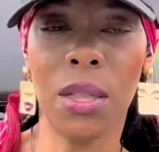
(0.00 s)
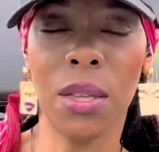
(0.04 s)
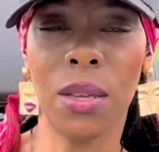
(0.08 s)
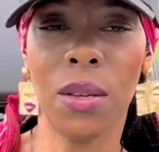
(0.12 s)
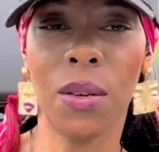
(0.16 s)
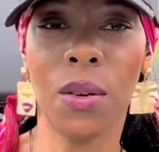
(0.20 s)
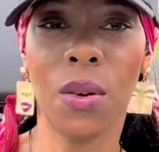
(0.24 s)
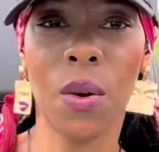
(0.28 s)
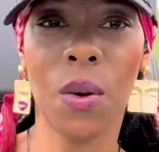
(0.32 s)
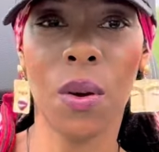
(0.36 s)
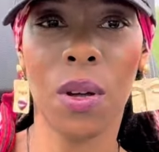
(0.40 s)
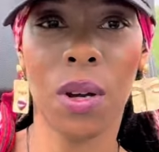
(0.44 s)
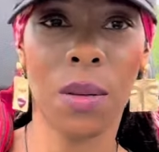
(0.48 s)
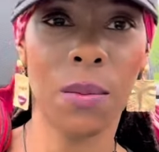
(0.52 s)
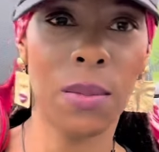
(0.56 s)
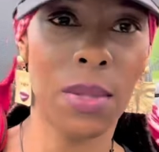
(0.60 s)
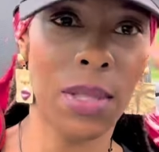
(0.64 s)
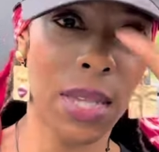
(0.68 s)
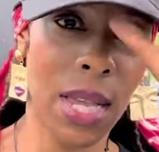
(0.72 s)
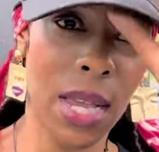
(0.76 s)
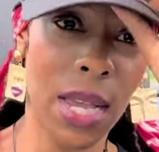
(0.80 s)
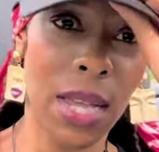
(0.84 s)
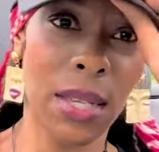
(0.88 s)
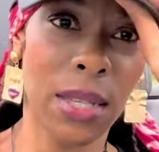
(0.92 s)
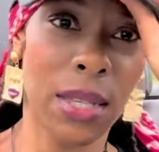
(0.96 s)
You know what I'm
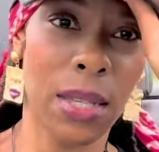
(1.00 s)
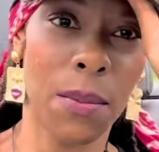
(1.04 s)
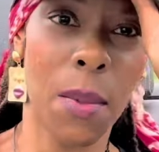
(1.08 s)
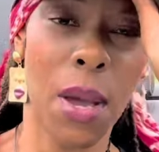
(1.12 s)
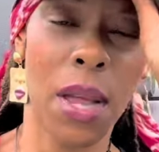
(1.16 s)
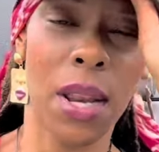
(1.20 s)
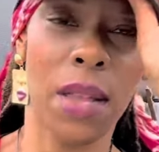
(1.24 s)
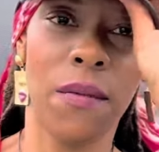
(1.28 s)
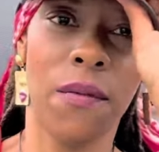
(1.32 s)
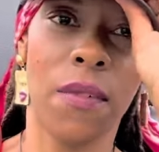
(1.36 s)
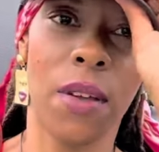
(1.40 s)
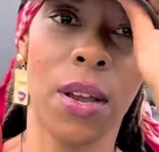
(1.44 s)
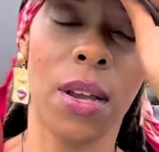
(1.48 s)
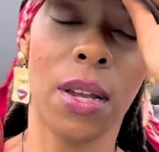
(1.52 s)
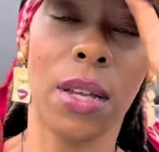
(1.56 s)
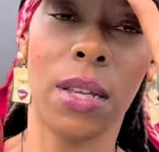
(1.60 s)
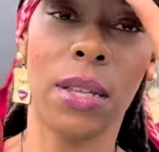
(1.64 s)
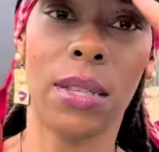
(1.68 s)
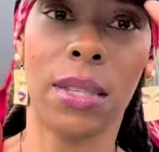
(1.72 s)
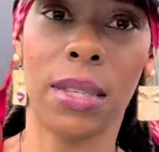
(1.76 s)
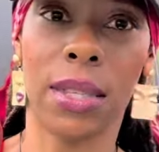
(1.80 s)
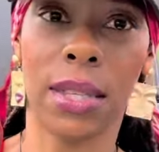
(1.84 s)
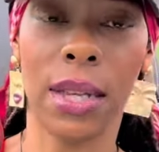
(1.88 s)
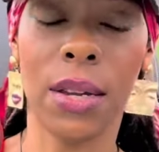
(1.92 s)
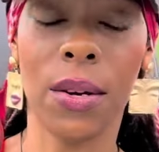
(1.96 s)
saying? Somebody very
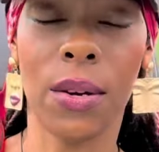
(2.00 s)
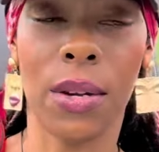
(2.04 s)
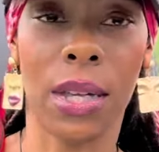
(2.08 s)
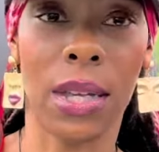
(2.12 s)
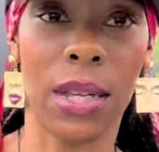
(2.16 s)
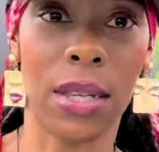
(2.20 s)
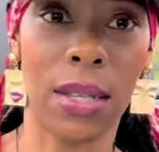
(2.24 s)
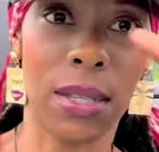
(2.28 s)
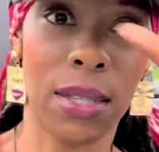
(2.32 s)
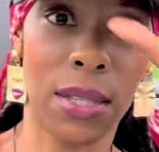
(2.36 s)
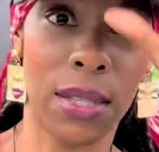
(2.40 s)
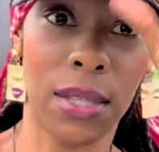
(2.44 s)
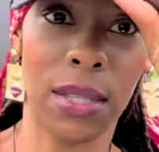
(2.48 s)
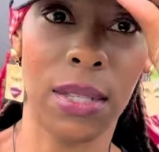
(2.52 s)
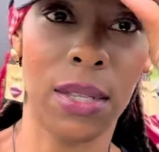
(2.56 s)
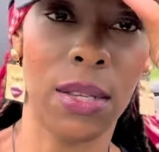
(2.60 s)
serious.